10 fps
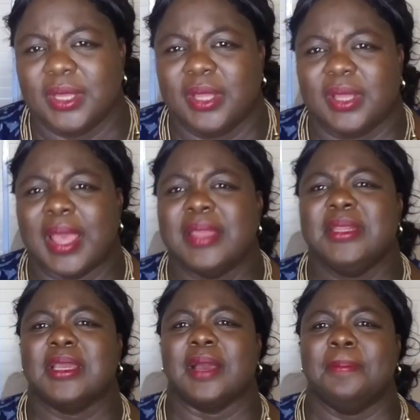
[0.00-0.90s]
ID
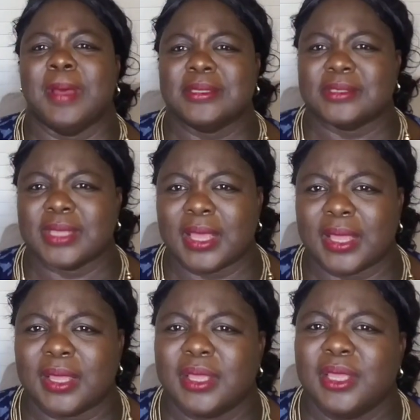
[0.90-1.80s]

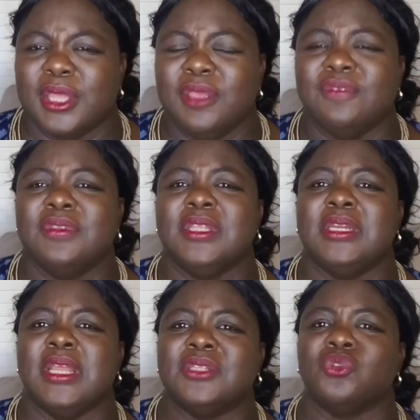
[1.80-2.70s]
Kabasa, even the
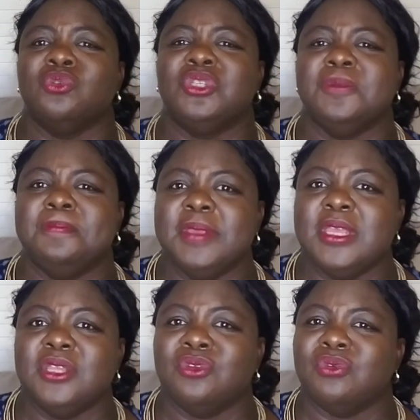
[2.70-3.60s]
late OGB.
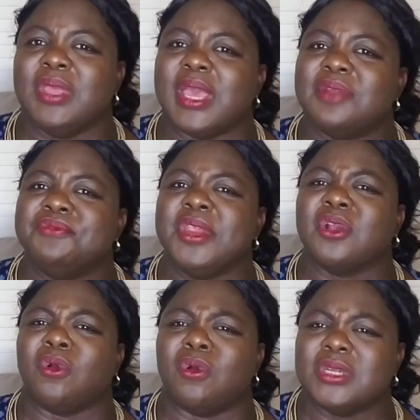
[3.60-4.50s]
He had
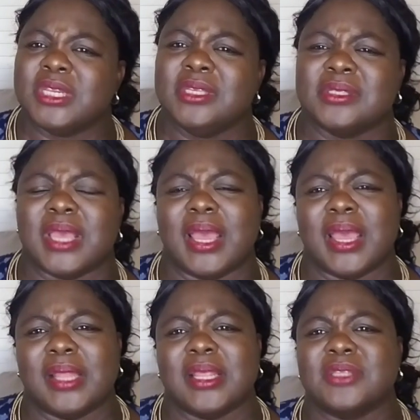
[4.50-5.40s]
recordings.
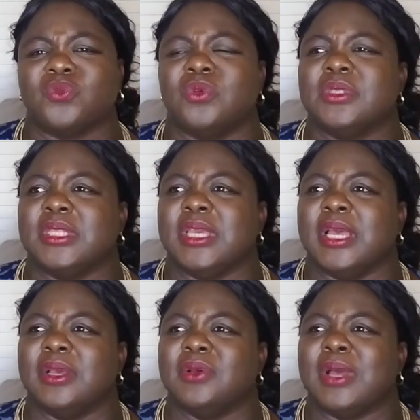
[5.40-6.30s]
That's one thing
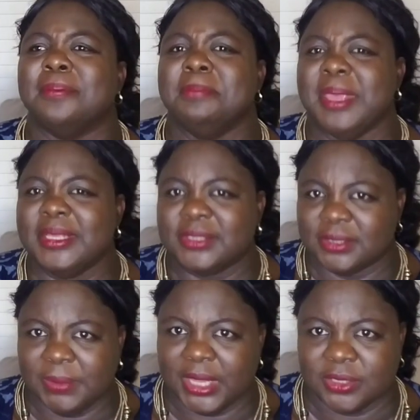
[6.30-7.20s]
that amazed
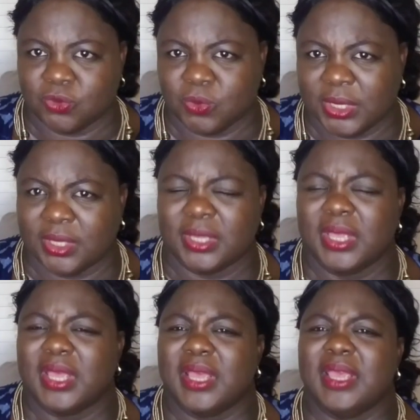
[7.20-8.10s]
me as well.
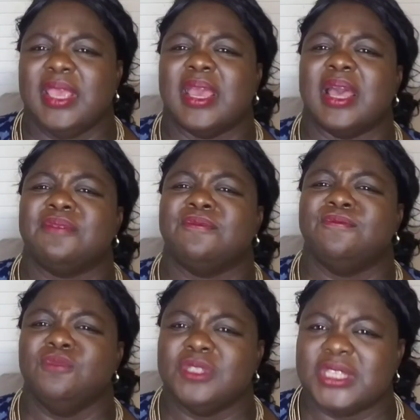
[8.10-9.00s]
He had
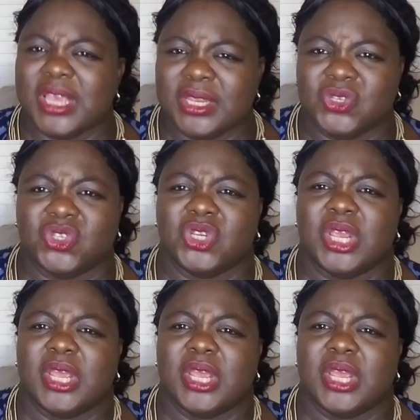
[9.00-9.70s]
footage.